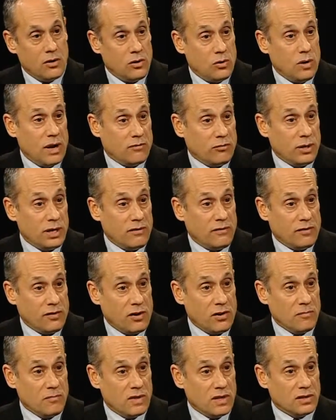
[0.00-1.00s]
who have
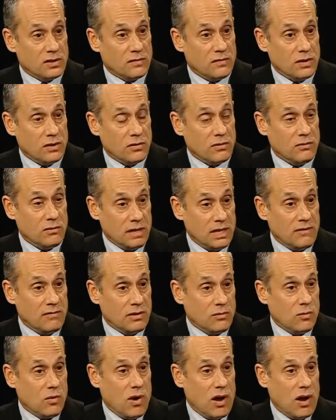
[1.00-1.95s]
reaffirmed this view, even